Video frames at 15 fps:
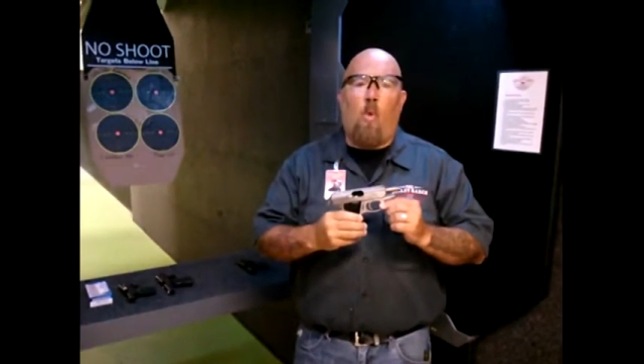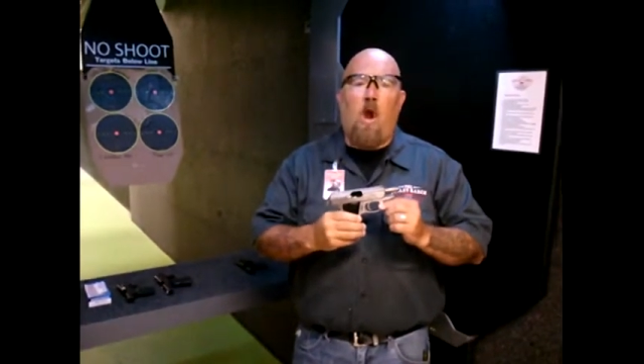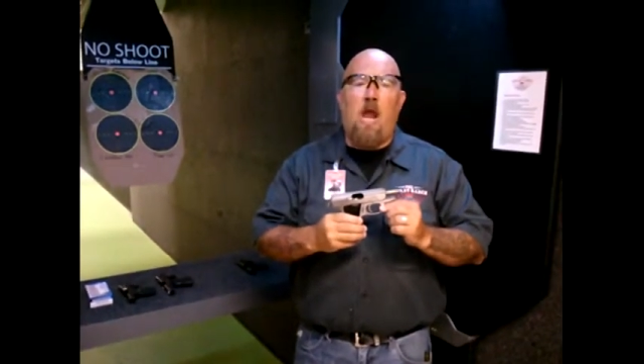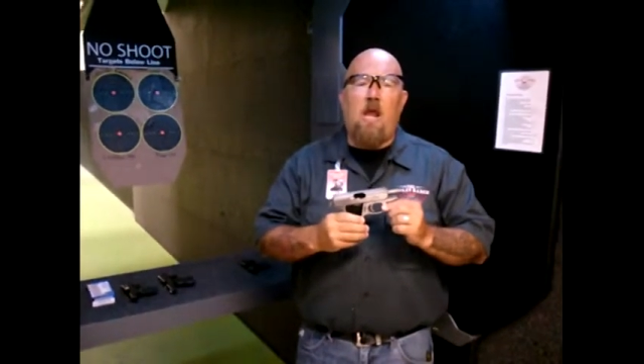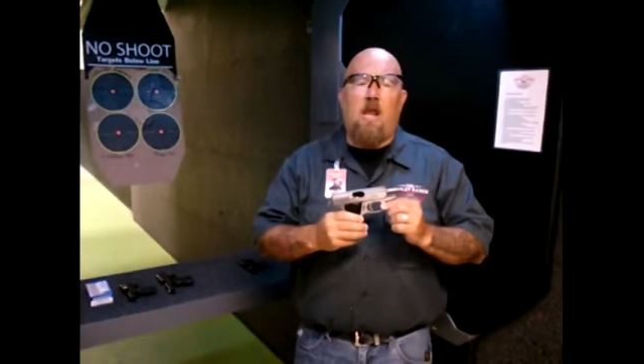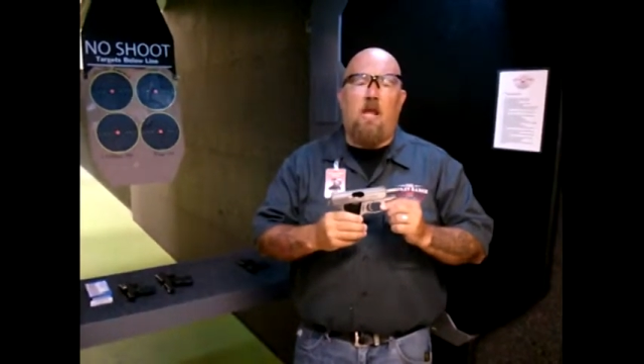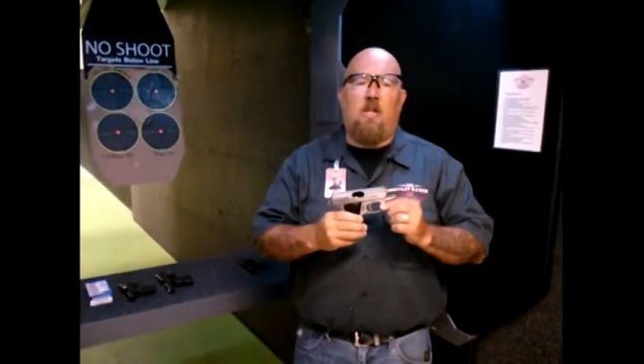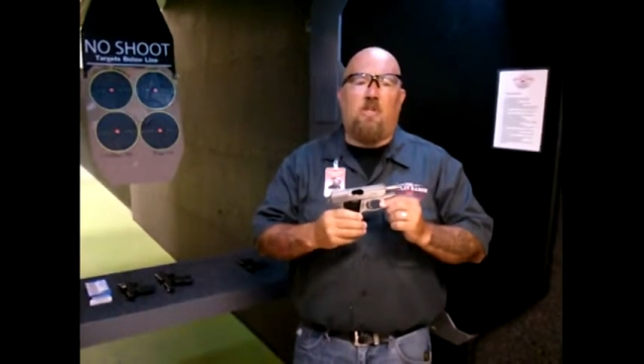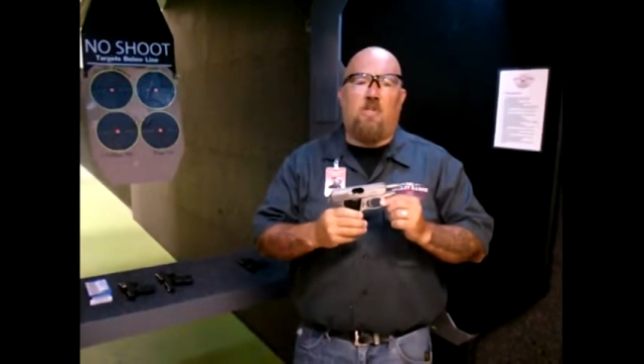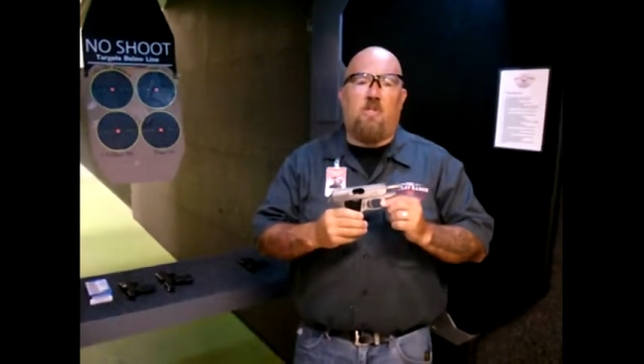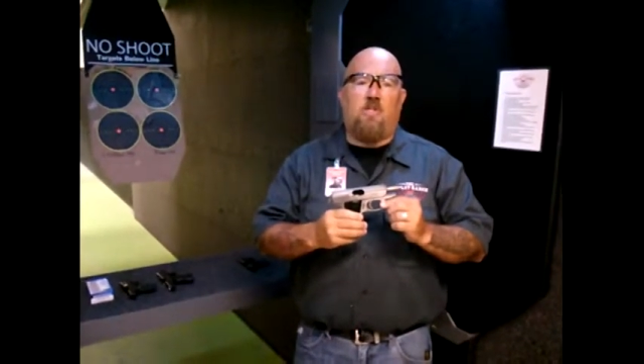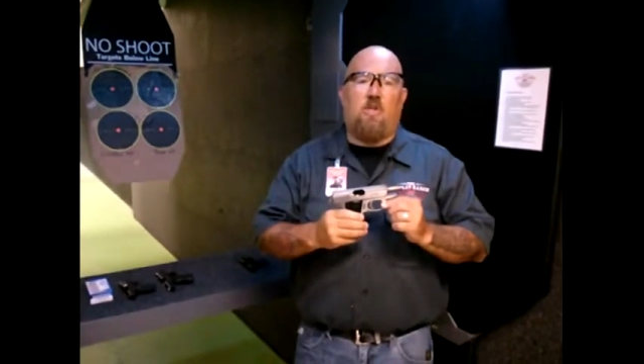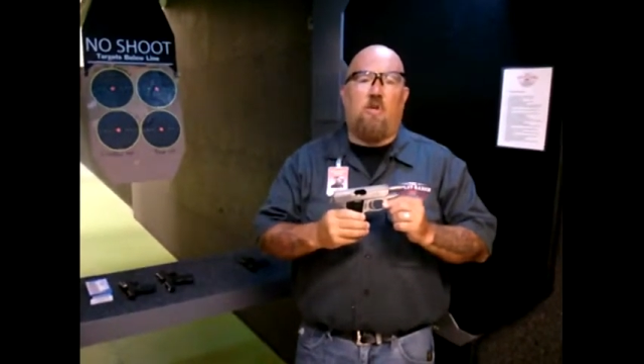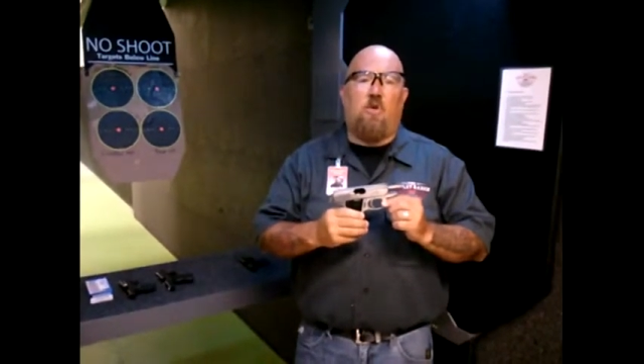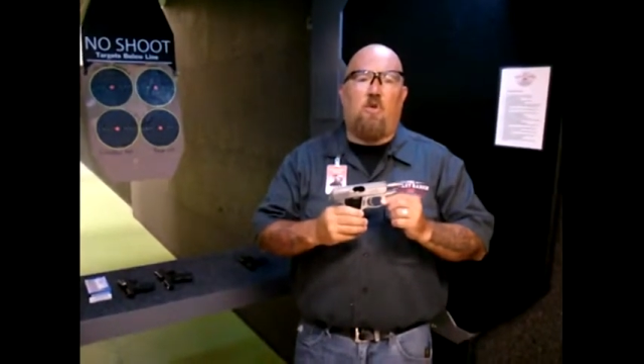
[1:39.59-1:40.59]
weighing in at
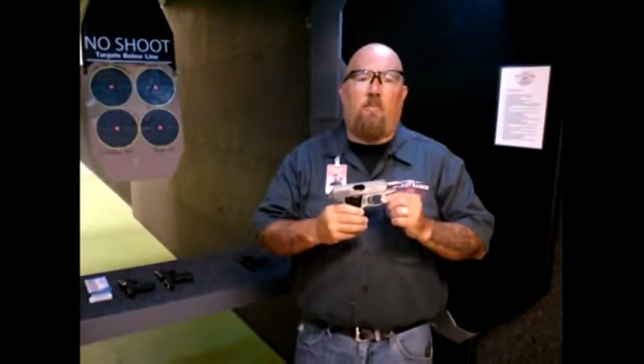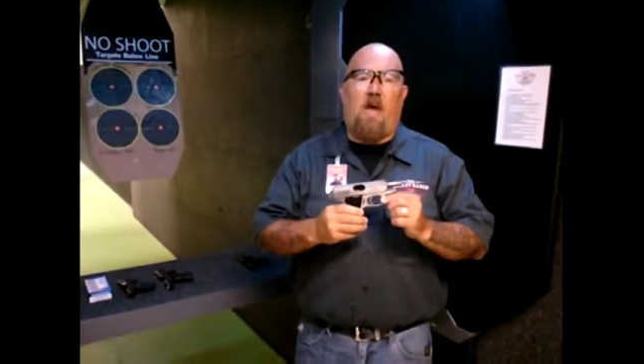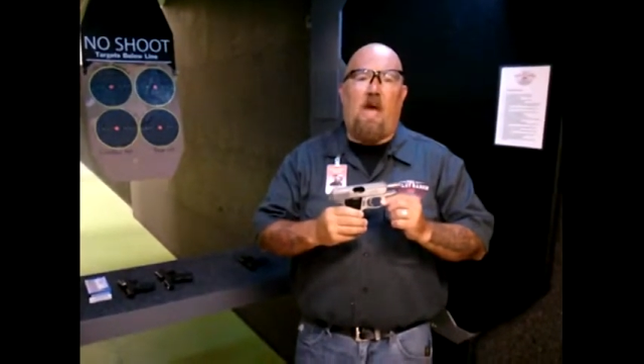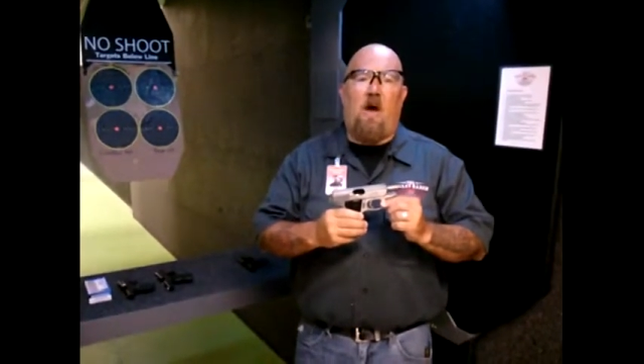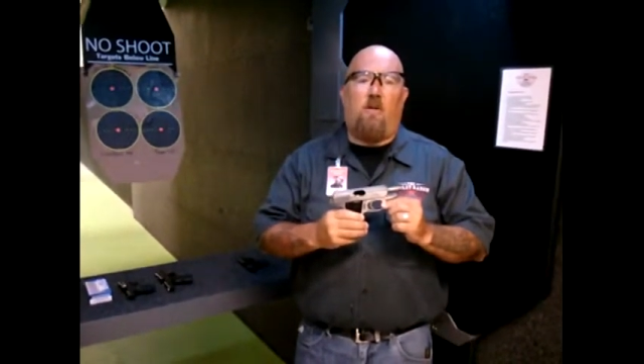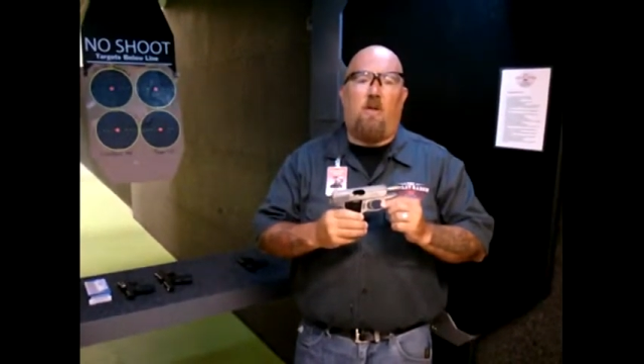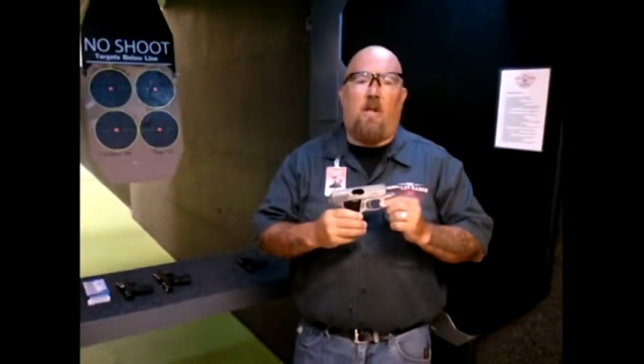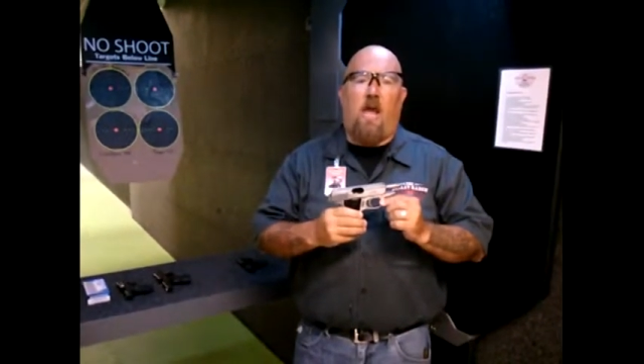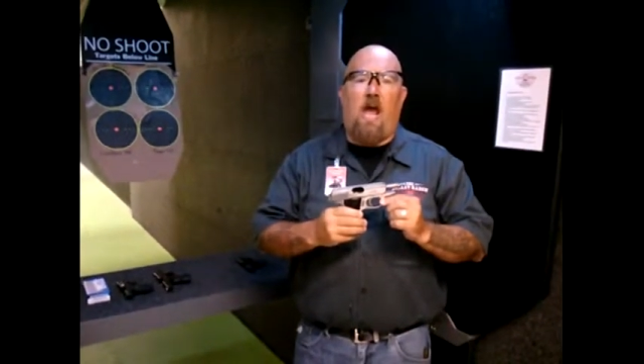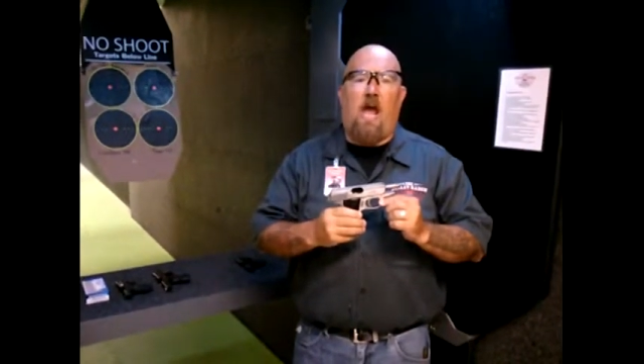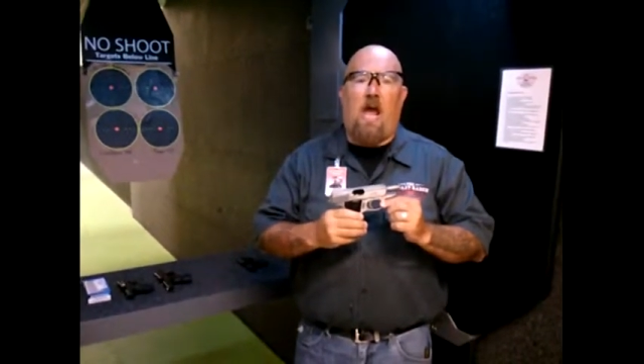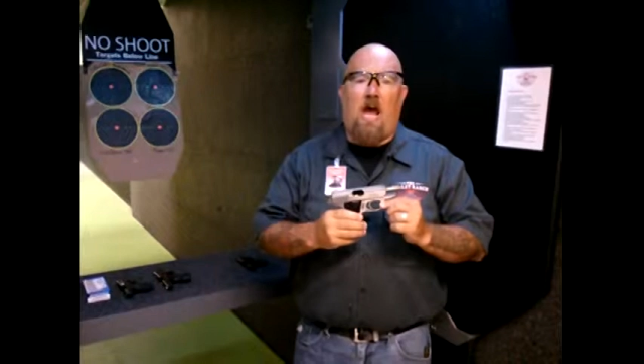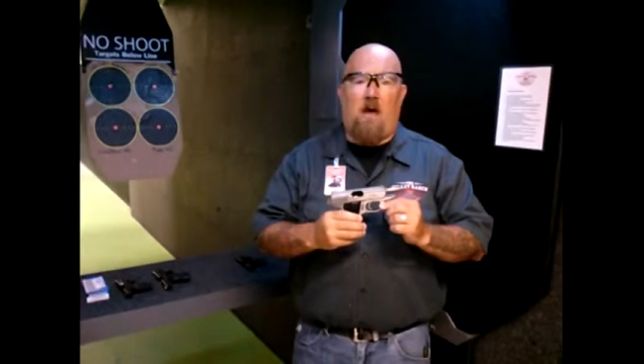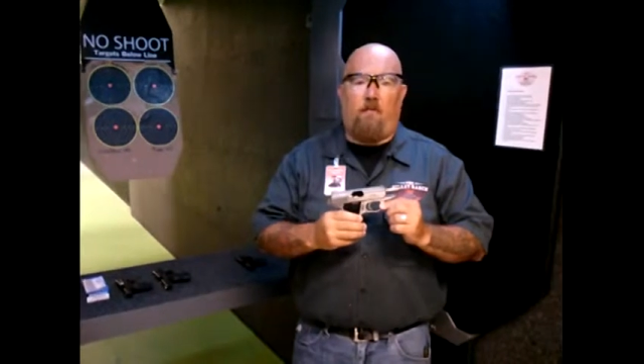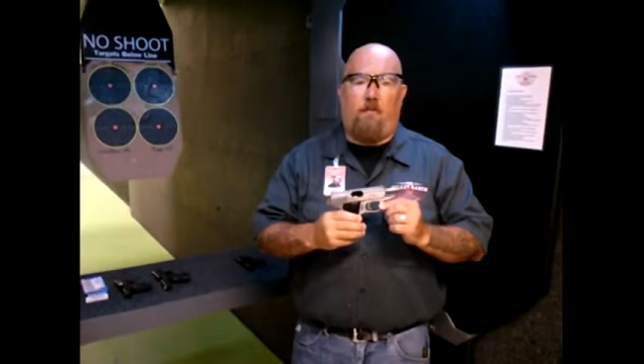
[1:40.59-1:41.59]
just under 1.5
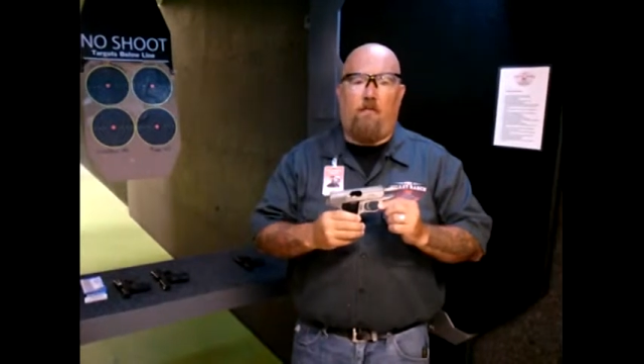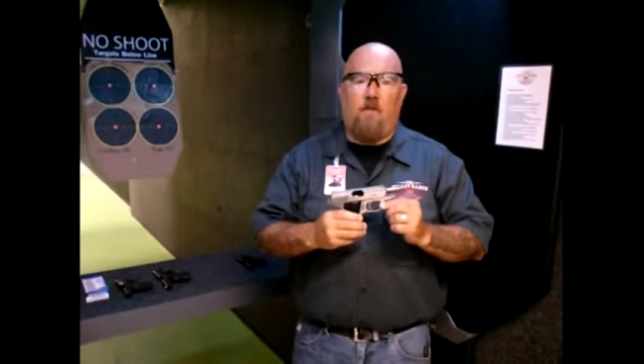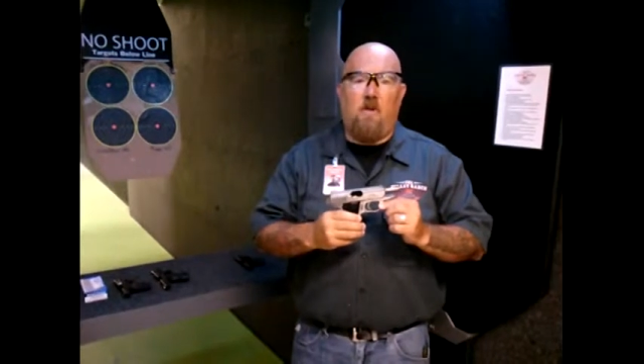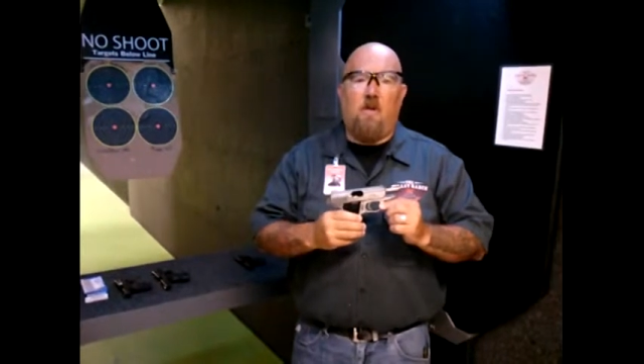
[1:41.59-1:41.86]
pounds.